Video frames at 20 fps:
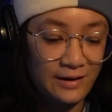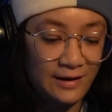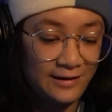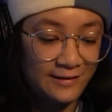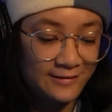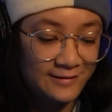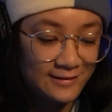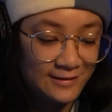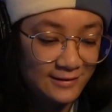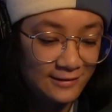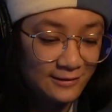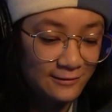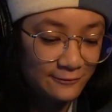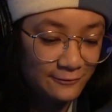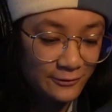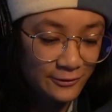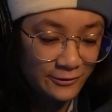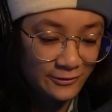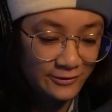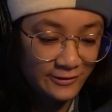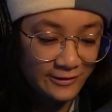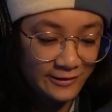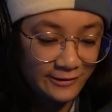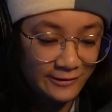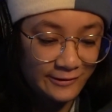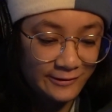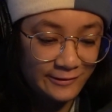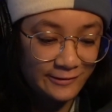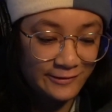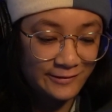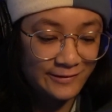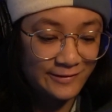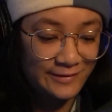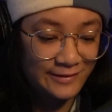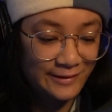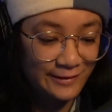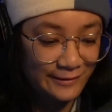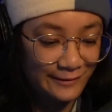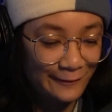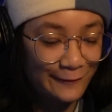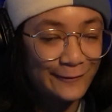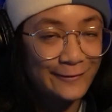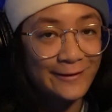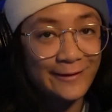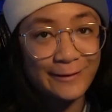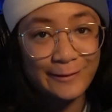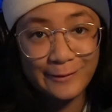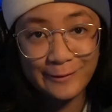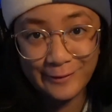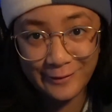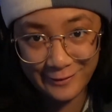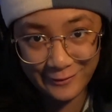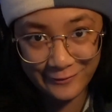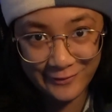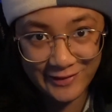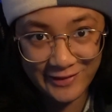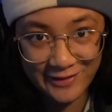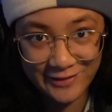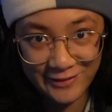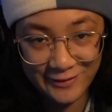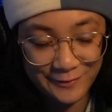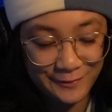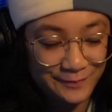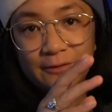I see the first icon. It looks like Olivia.